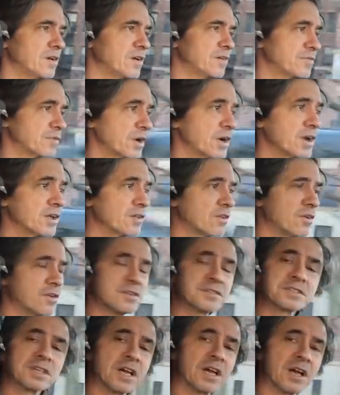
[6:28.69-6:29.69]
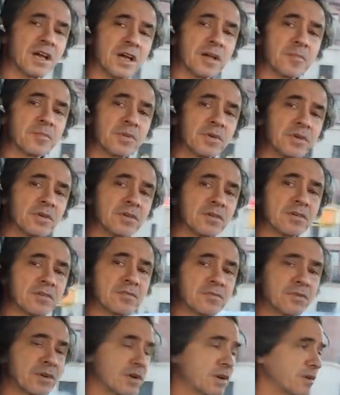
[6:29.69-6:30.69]
a very long time,
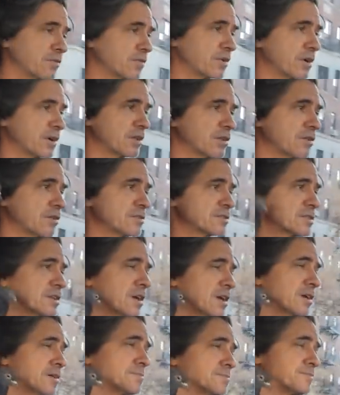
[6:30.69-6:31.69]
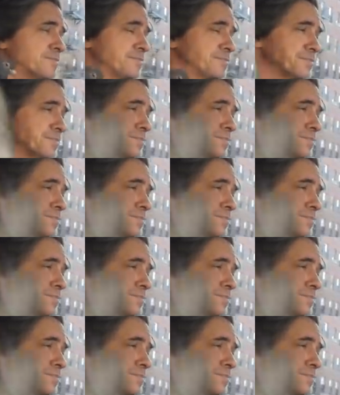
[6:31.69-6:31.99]
very, very long time.